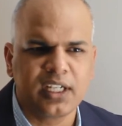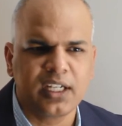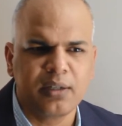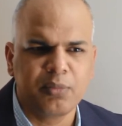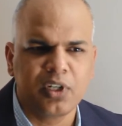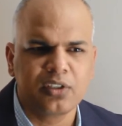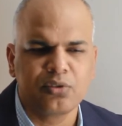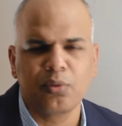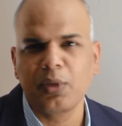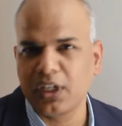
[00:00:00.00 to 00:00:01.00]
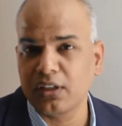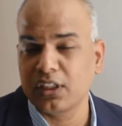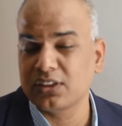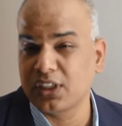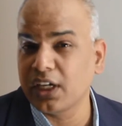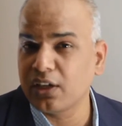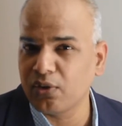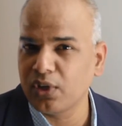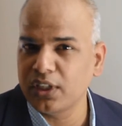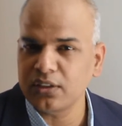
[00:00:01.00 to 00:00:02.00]
I am not sure, but the strict
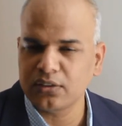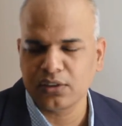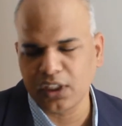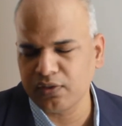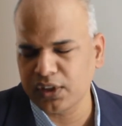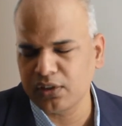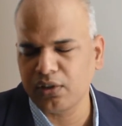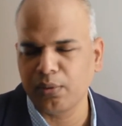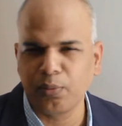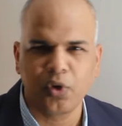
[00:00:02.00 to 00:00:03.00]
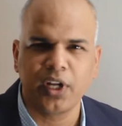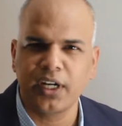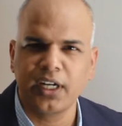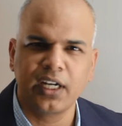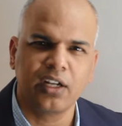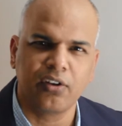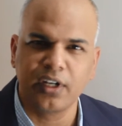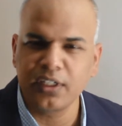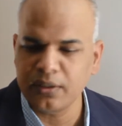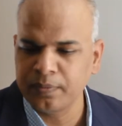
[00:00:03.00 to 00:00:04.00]
rule is check with your employer and
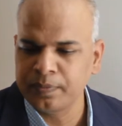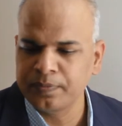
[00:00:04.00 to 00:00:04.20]
attorney.